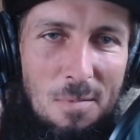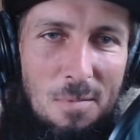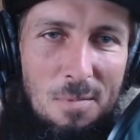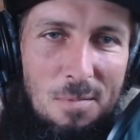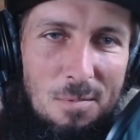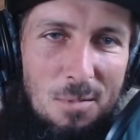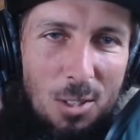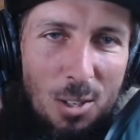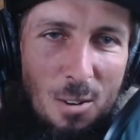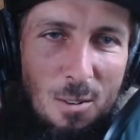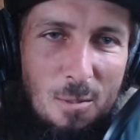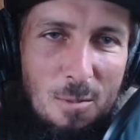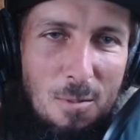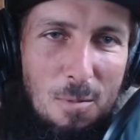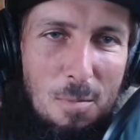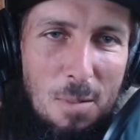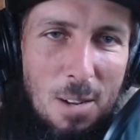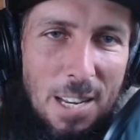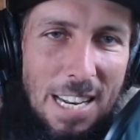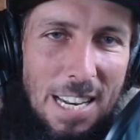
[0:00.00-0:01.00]
Joe
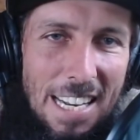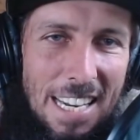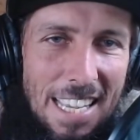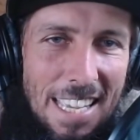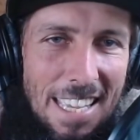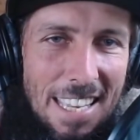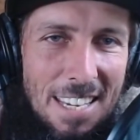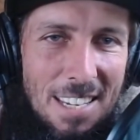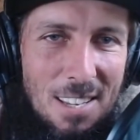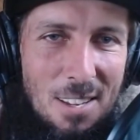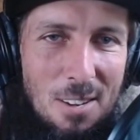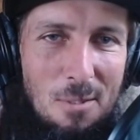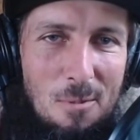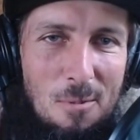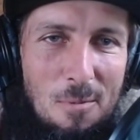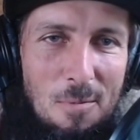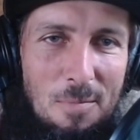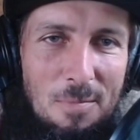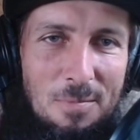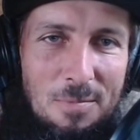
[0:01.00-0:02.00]
from Connecticut.
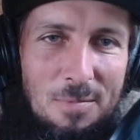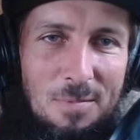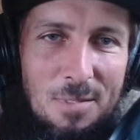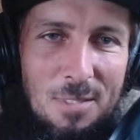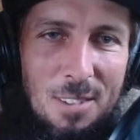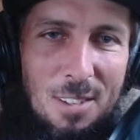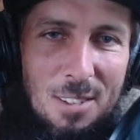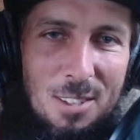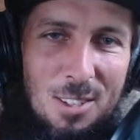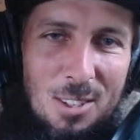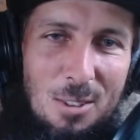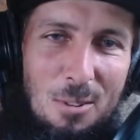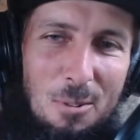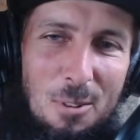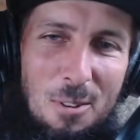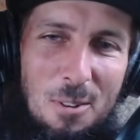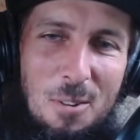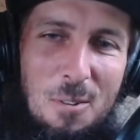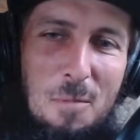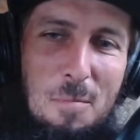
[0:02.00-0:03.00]
Yo.
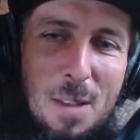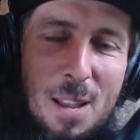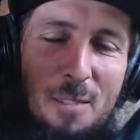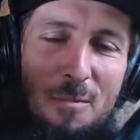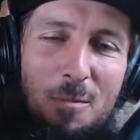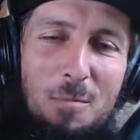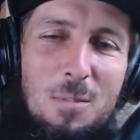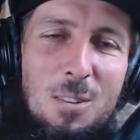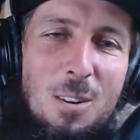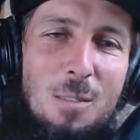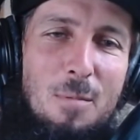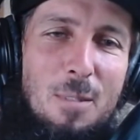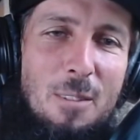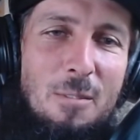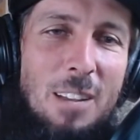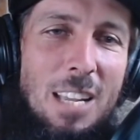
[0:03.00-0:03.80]
Solar Gourmet from Germany.